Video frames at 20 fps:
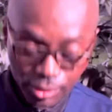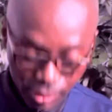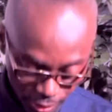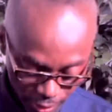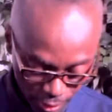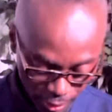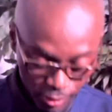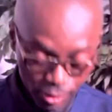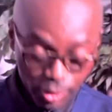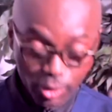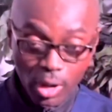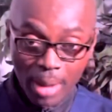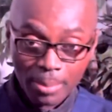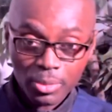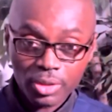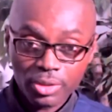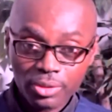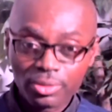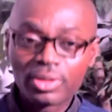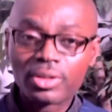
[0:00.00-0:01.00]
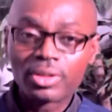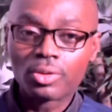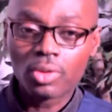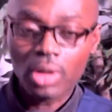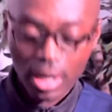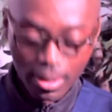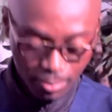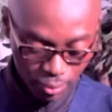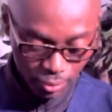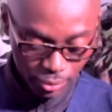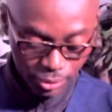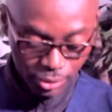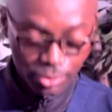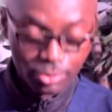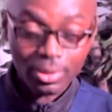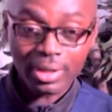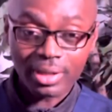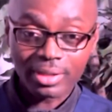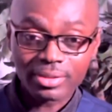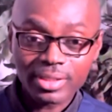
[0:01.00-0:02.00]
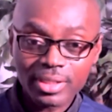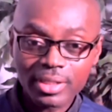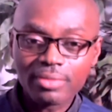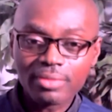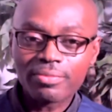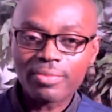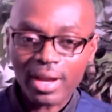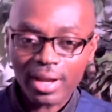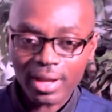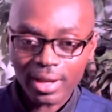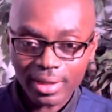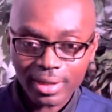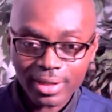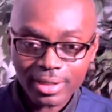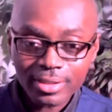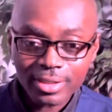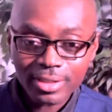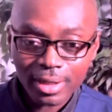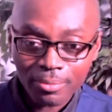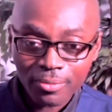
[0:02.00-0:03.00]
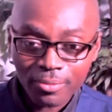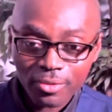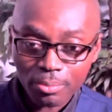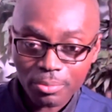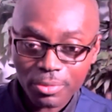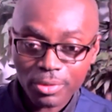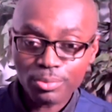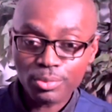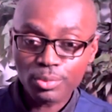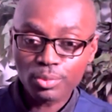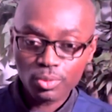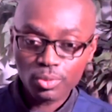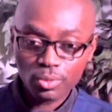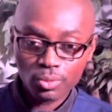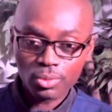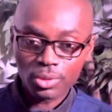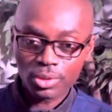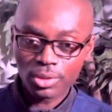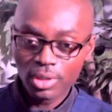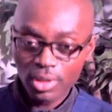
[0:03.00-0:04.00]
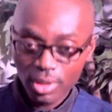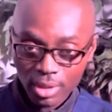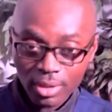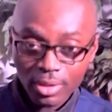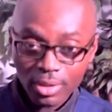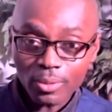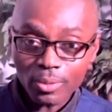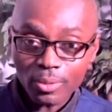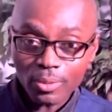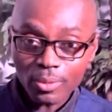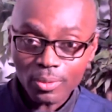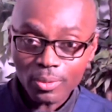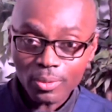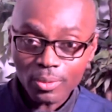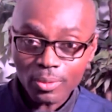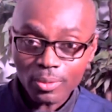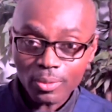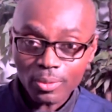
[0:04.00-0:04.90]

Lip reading: to know. So I'm going to hook up with you and see if I can get some for people who reach out to